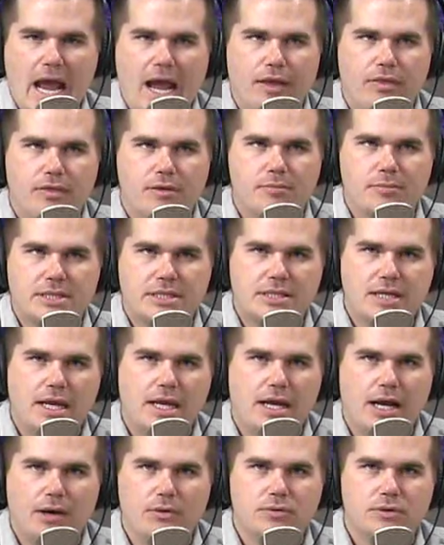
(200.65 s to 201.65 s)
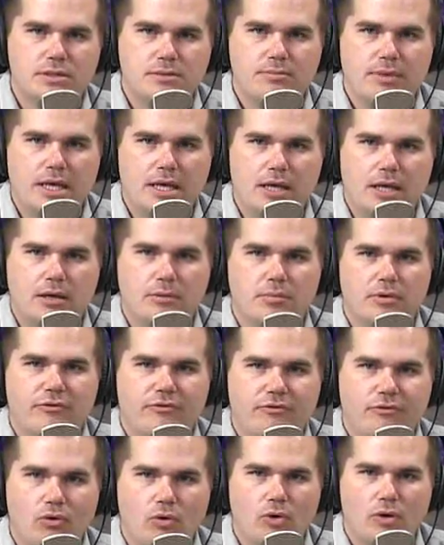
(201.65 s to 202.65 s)
And the mistake I was making
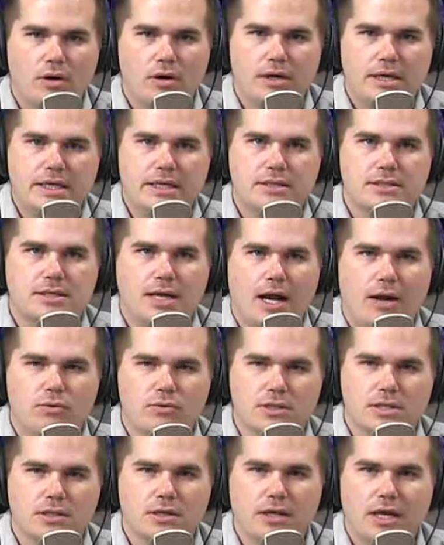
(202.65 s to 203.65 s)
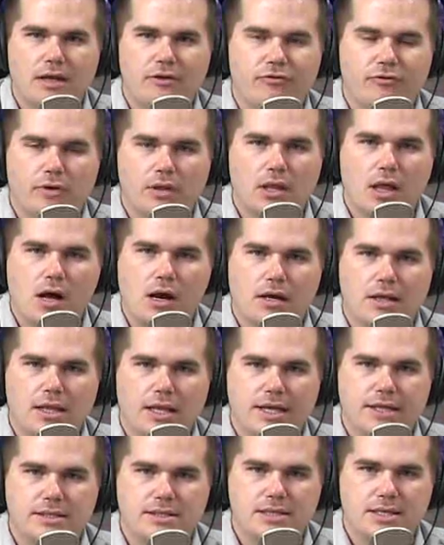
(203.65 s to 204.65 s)
before is I was looking for
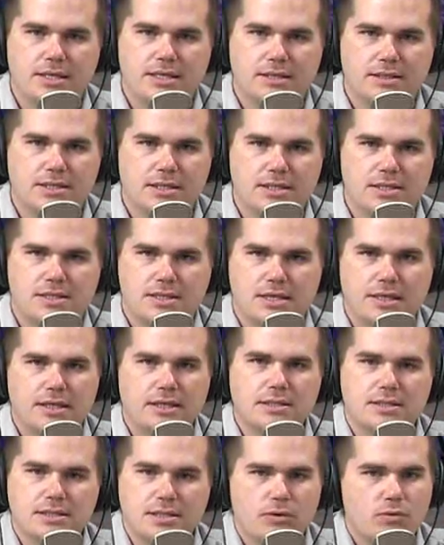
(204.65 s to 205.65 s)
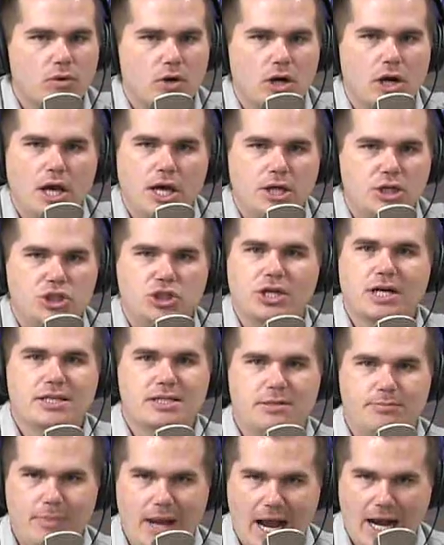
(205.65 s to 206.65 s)
long lens things as things that were
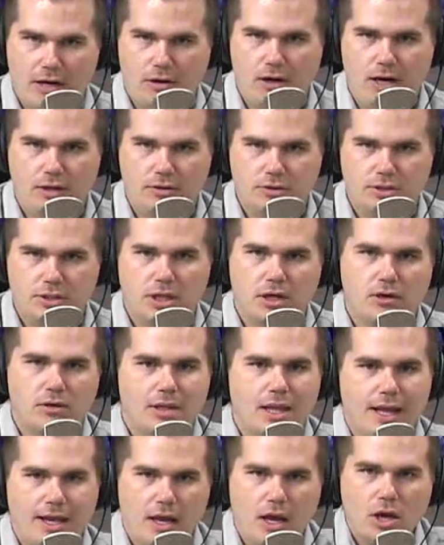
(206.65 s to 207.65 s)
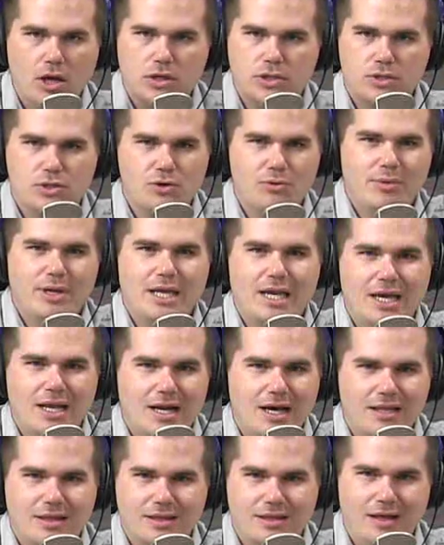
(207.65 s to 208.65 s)
just background, like zooming
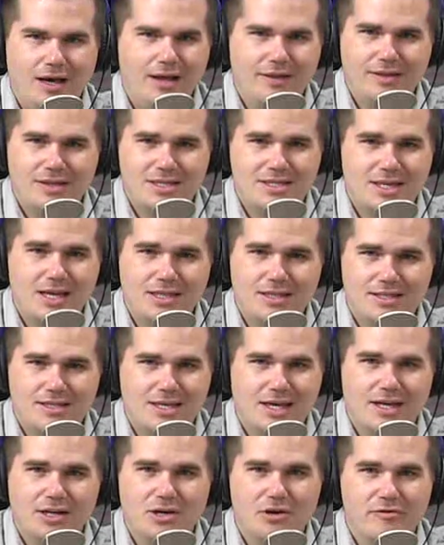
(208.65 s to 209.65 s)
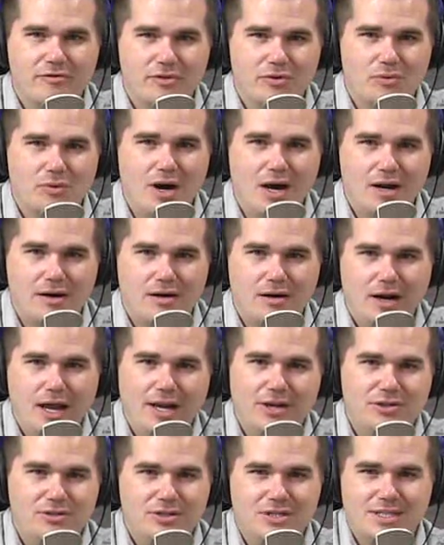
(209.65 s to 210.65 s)
in on the sun setting over the water,
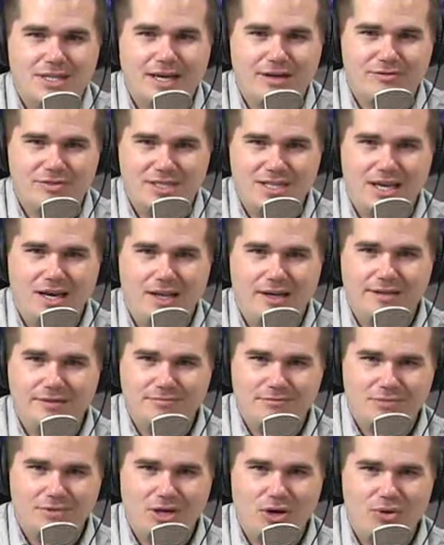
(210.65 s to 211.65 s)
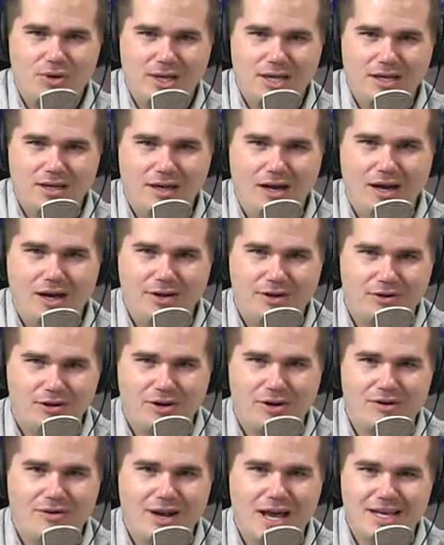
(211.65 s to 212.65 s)
and you just have sun going
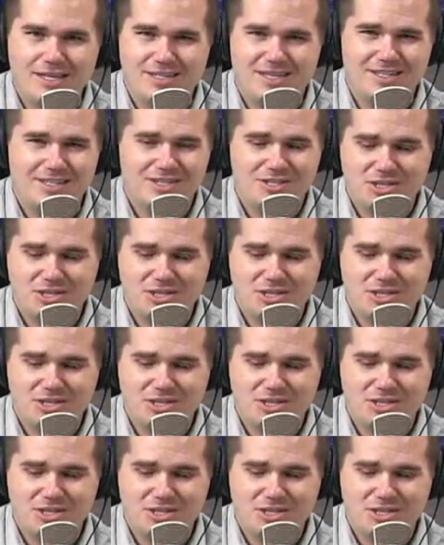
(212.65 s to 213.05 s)
under yes. horizon.